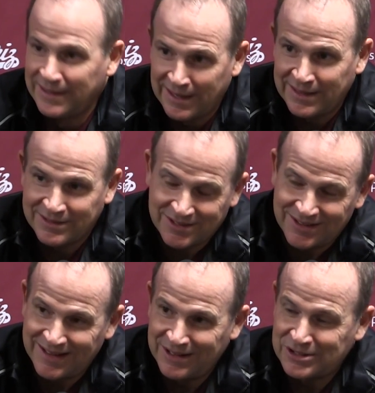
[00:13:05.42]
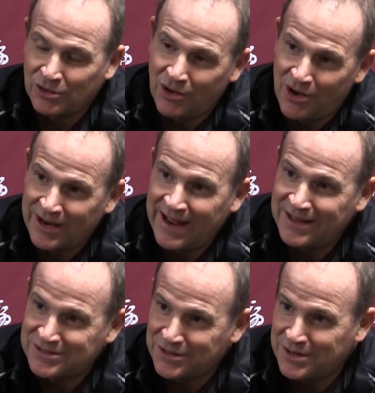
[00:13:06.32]
yeah, it's a long
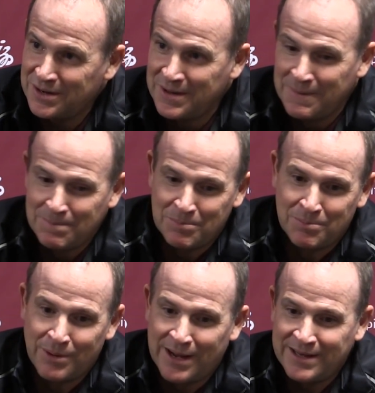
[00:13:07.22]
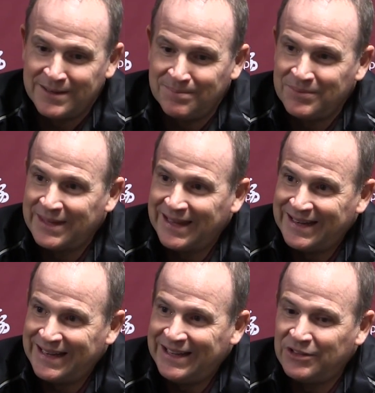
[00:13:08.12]
answer, but
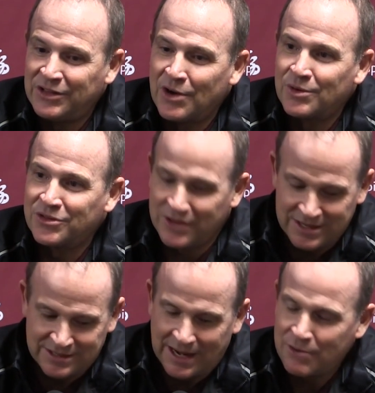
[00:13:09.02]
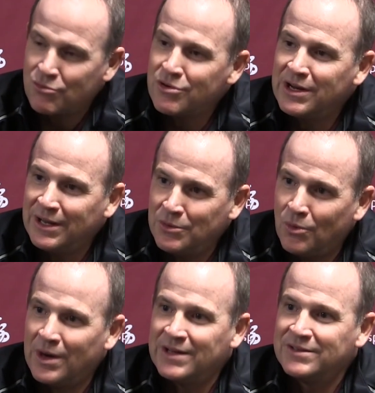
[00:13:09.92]
there were things that I really
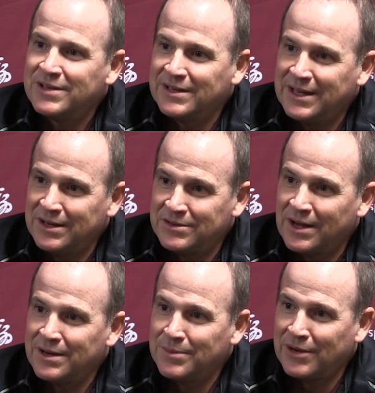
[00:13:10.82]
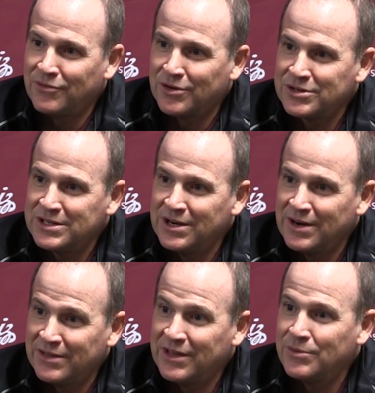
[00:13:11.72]
wanted to get done in my first year,
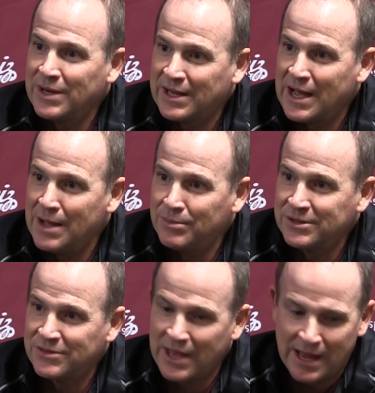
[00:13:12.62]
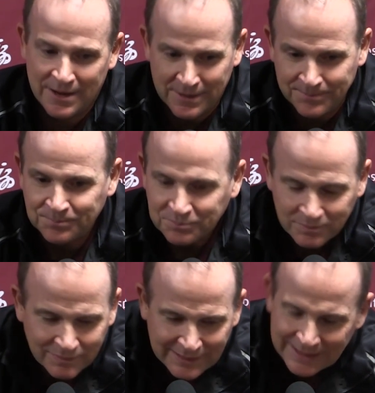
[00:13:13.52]
and I think we accomplished that, and
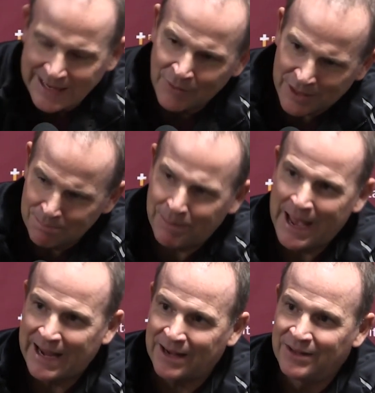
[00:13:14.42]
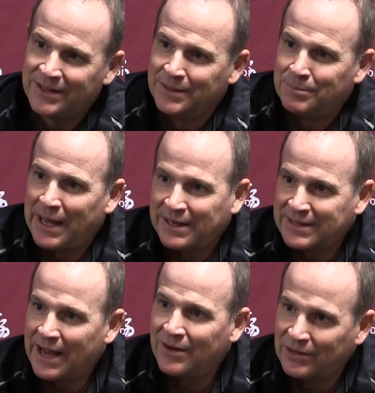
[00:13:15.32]
now we can back
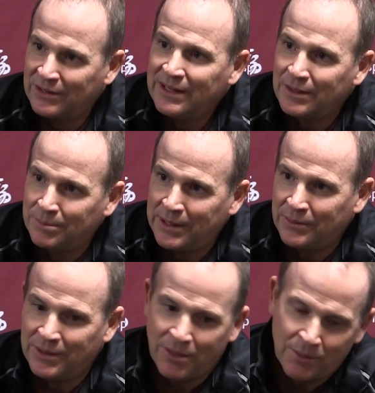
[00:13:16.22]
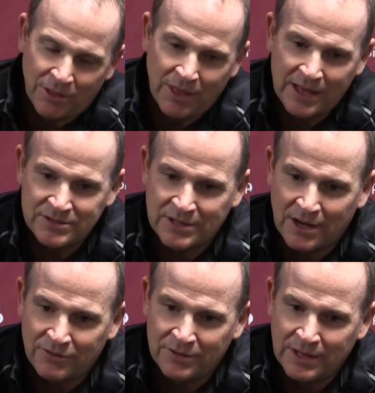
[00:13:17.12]
down a little bit with that
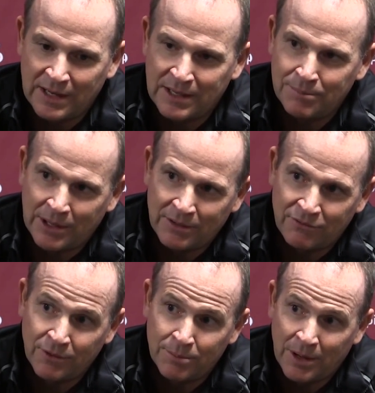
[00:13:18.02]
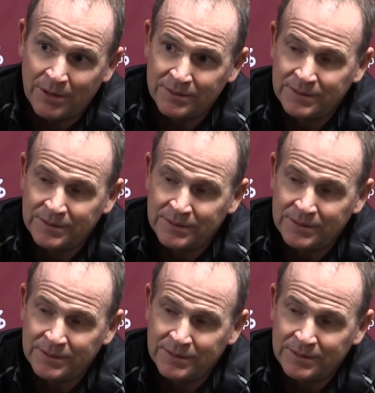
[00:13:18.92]
stuff and get better at football.